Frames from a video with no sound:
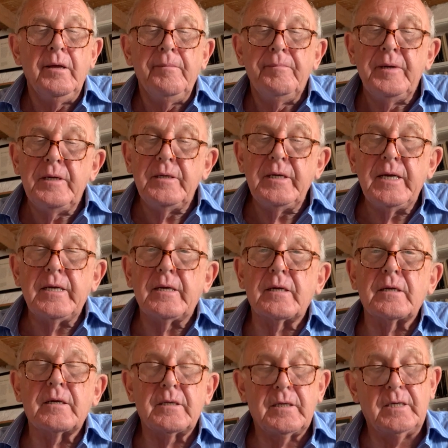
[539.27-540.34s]
be
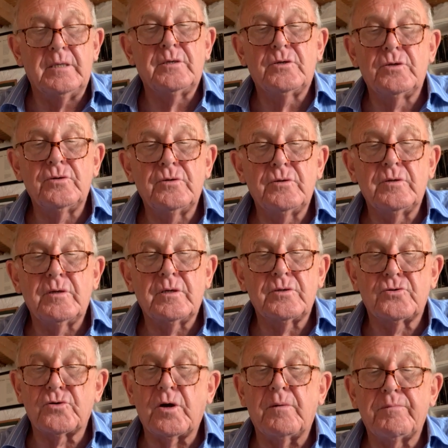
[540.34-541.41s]
needled into a
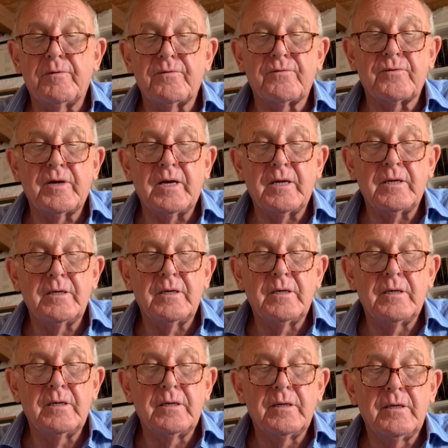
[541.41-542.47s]
drop of rain,
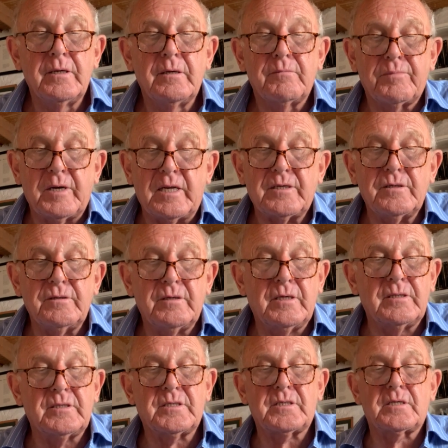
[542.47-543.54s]
plateau
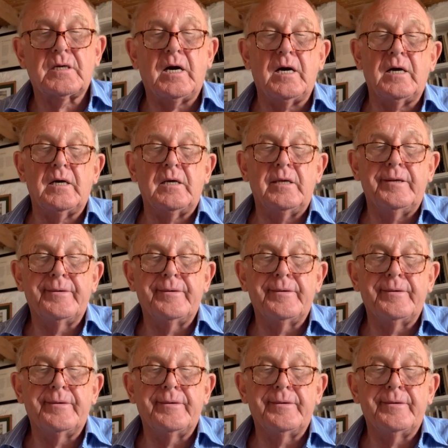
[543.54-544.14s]
and sky,